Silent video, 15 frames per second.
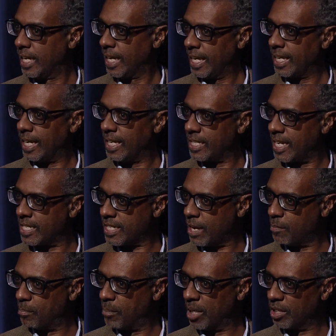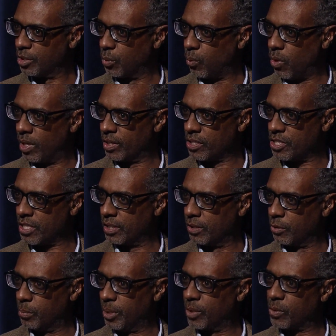Yes. I, has that muddied the waters a
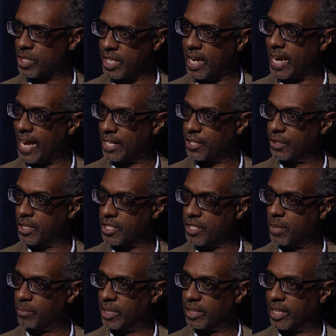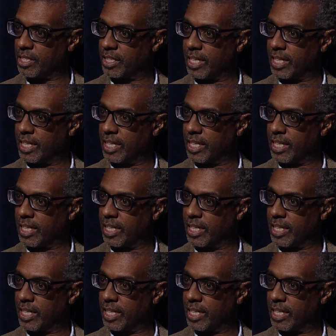little bit, or is that actually something that's